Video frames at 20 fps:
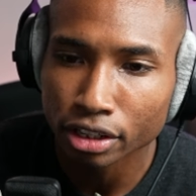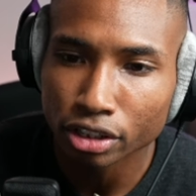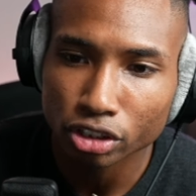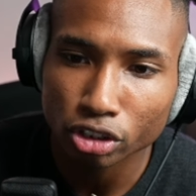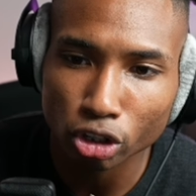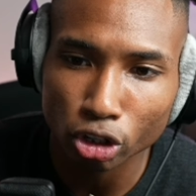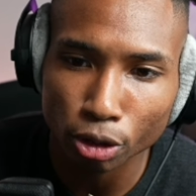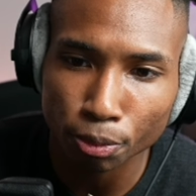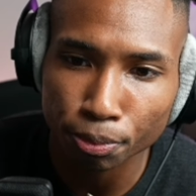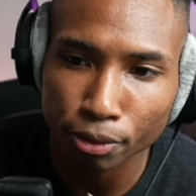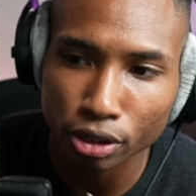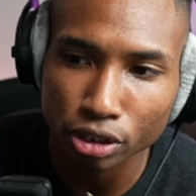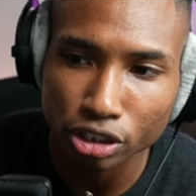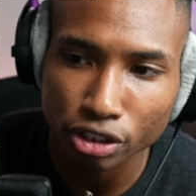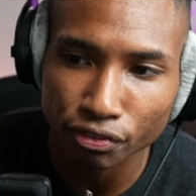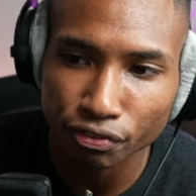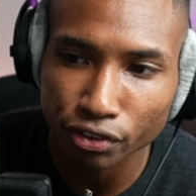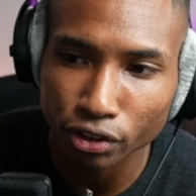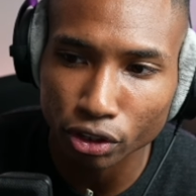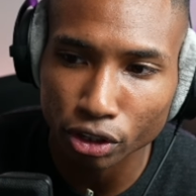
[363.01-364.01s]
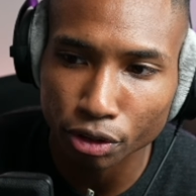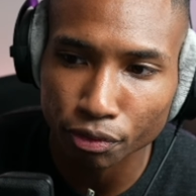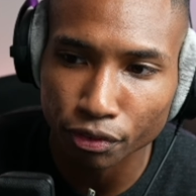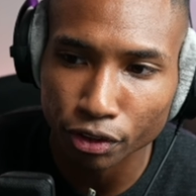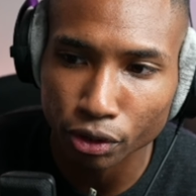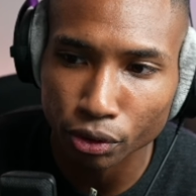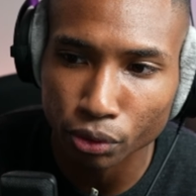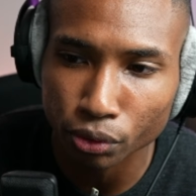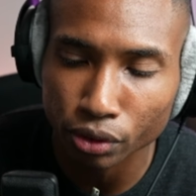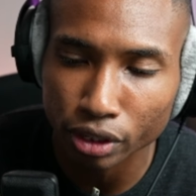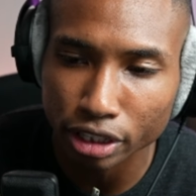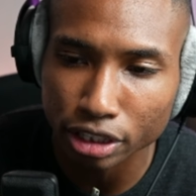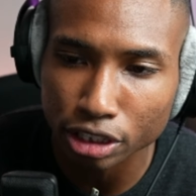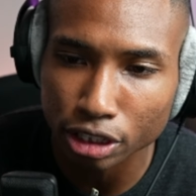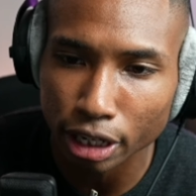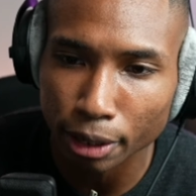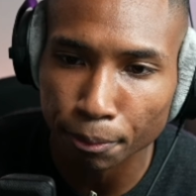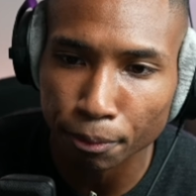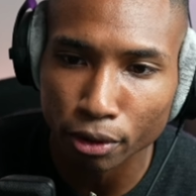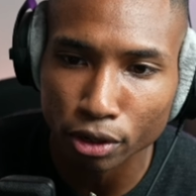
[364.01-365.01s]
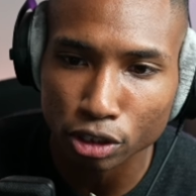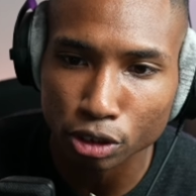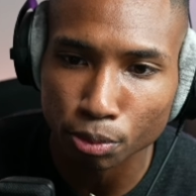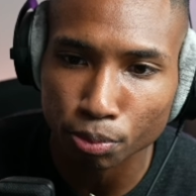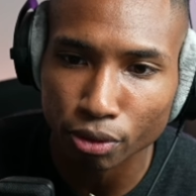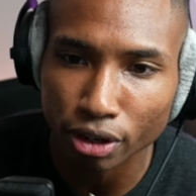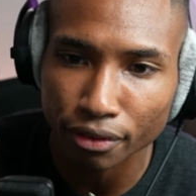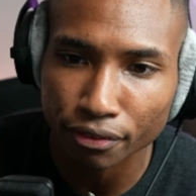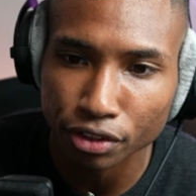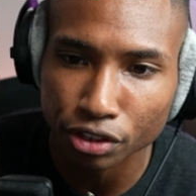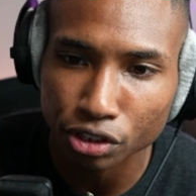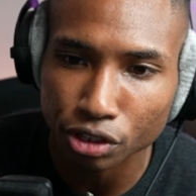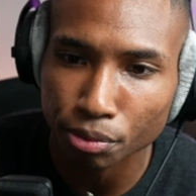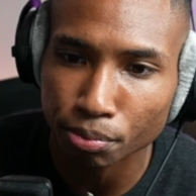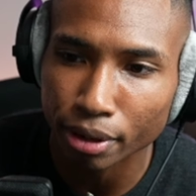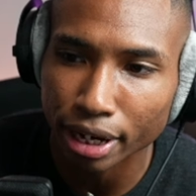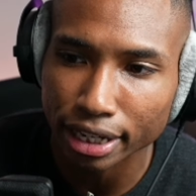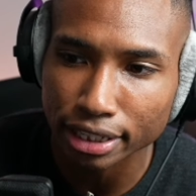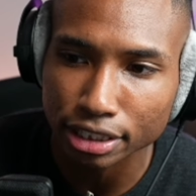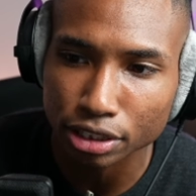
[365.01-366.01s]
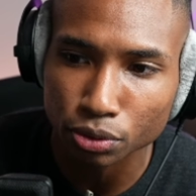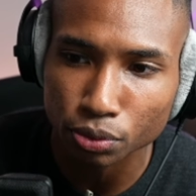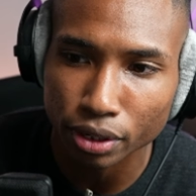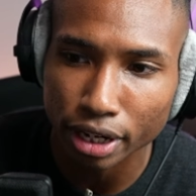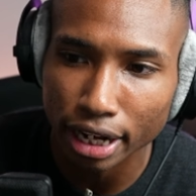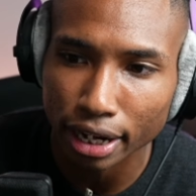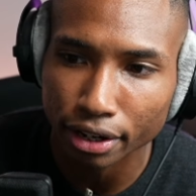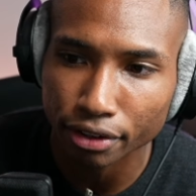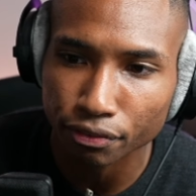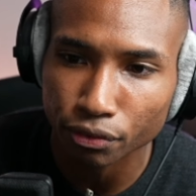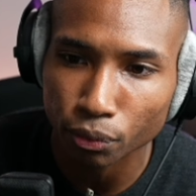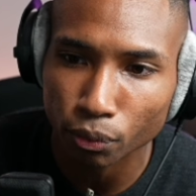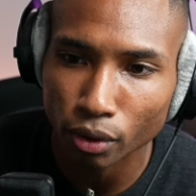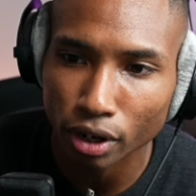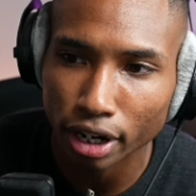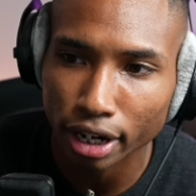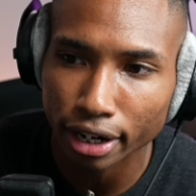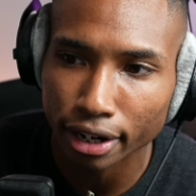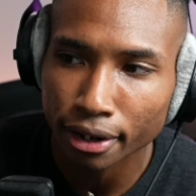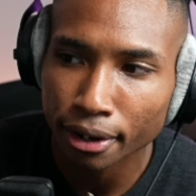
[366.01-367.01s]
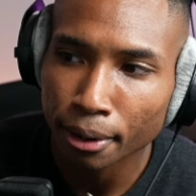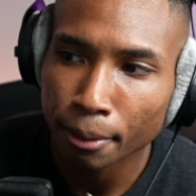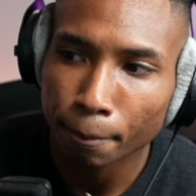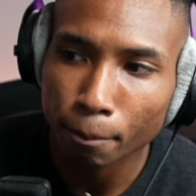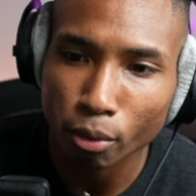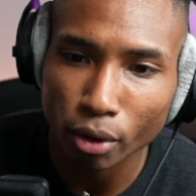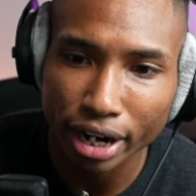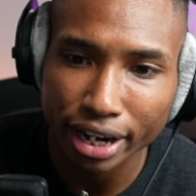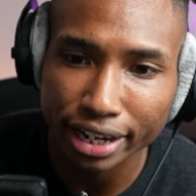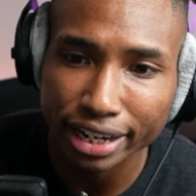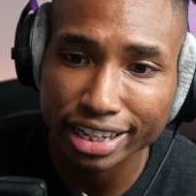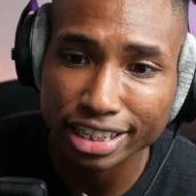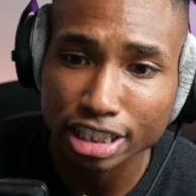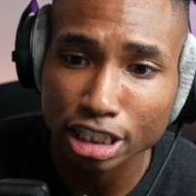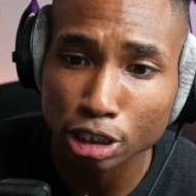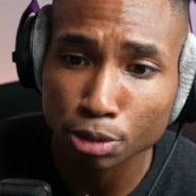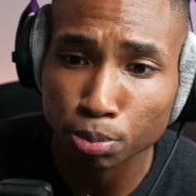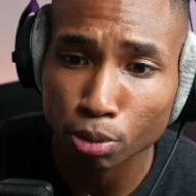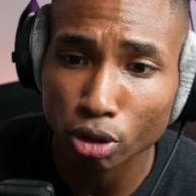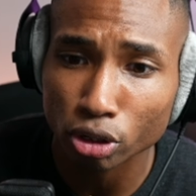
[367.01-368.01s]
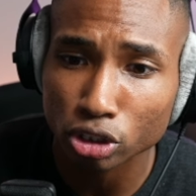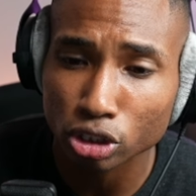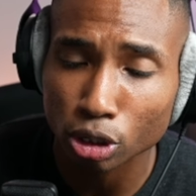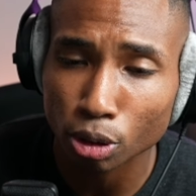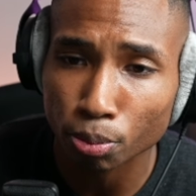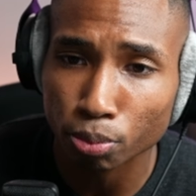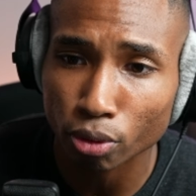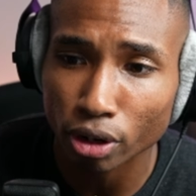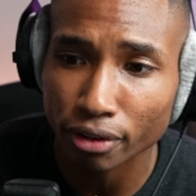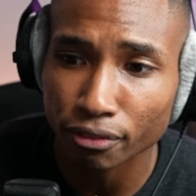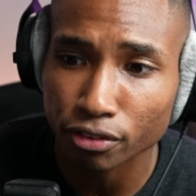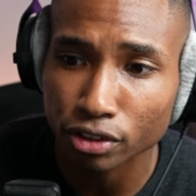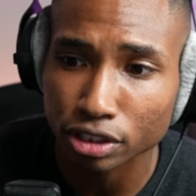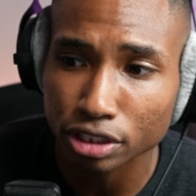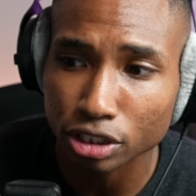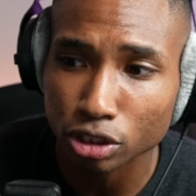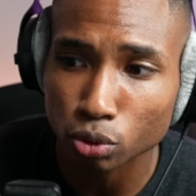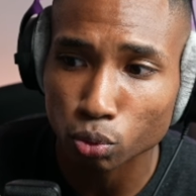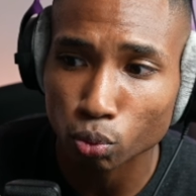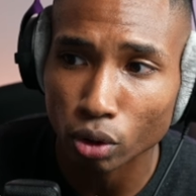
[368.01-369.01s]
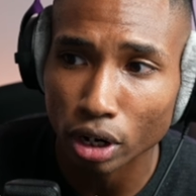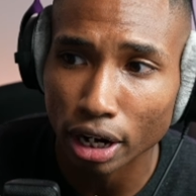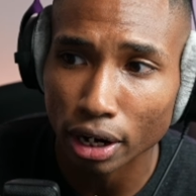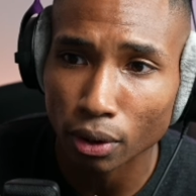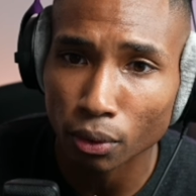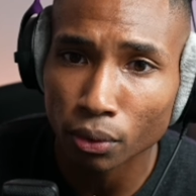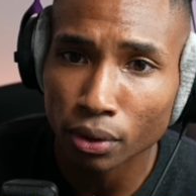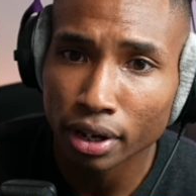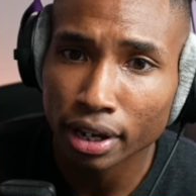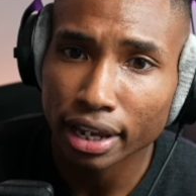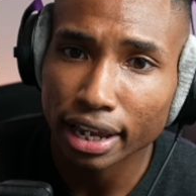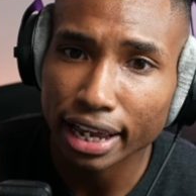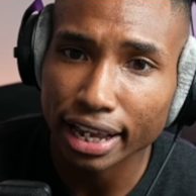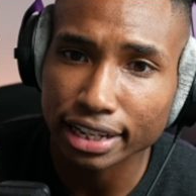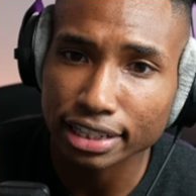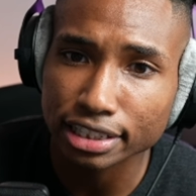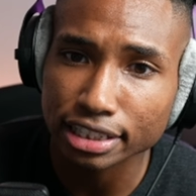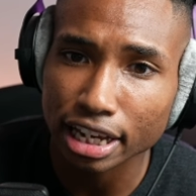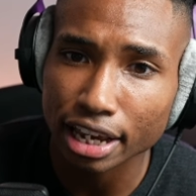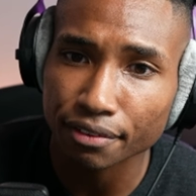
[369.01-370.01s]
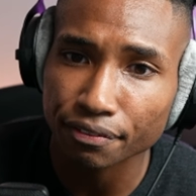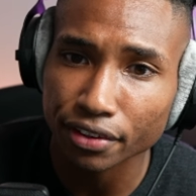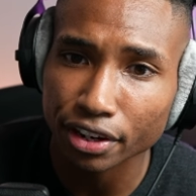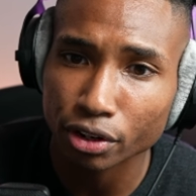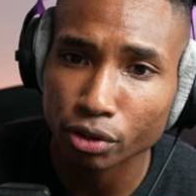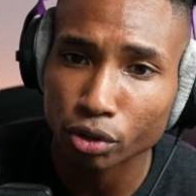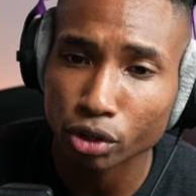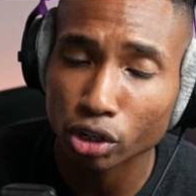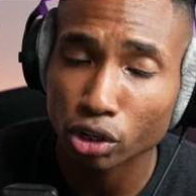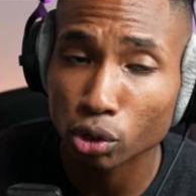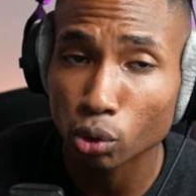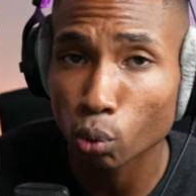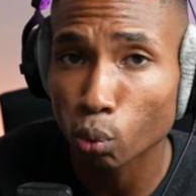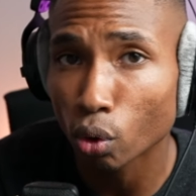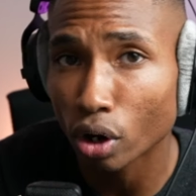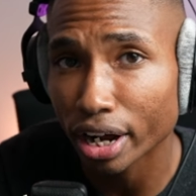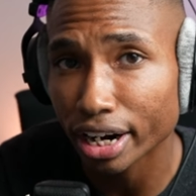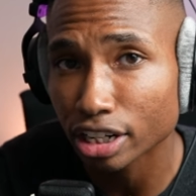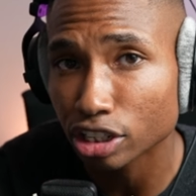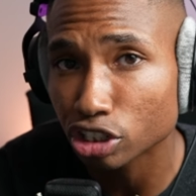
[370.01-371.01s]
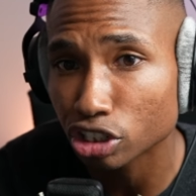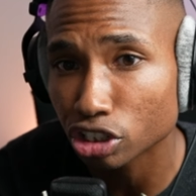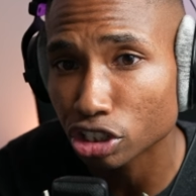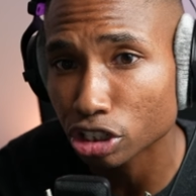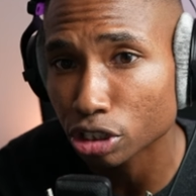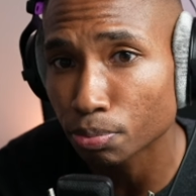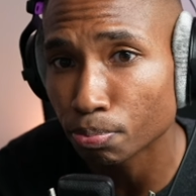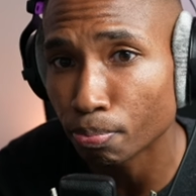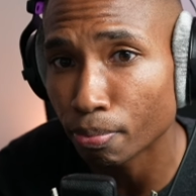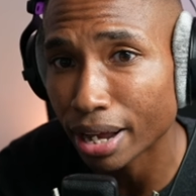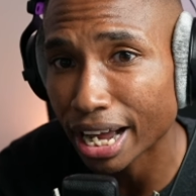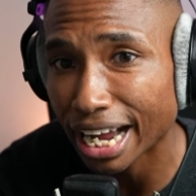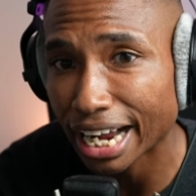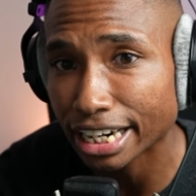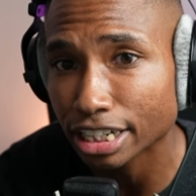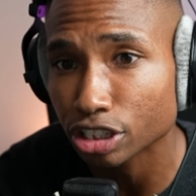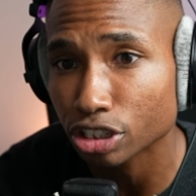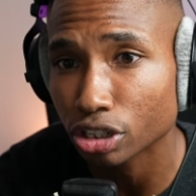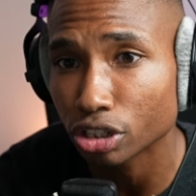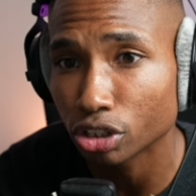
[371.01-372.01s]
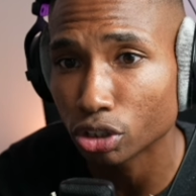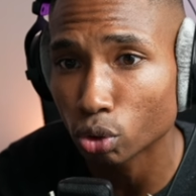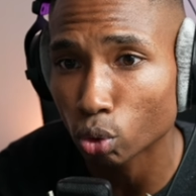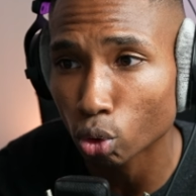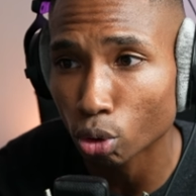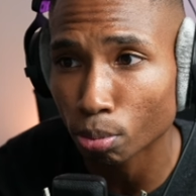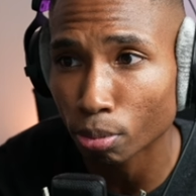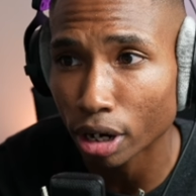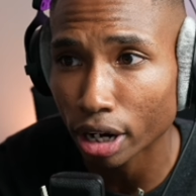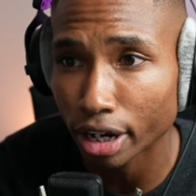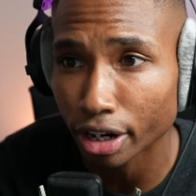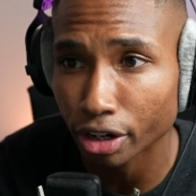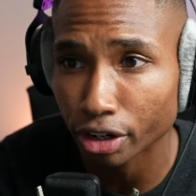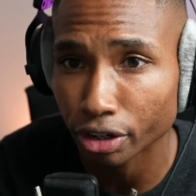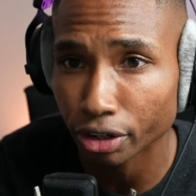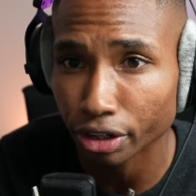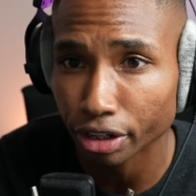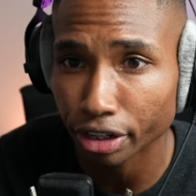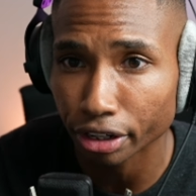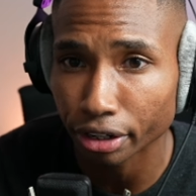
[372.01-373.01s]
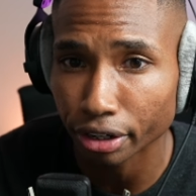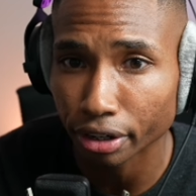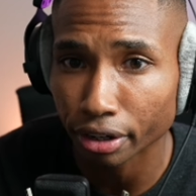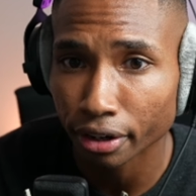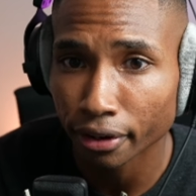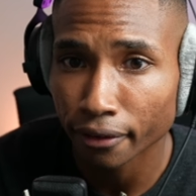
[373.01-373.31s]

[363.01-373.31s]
Third person field of view, this is like personal preference. You can max this one out if you want. Brightness is personal preference as well. And safe area, you want it to just match your monitor here.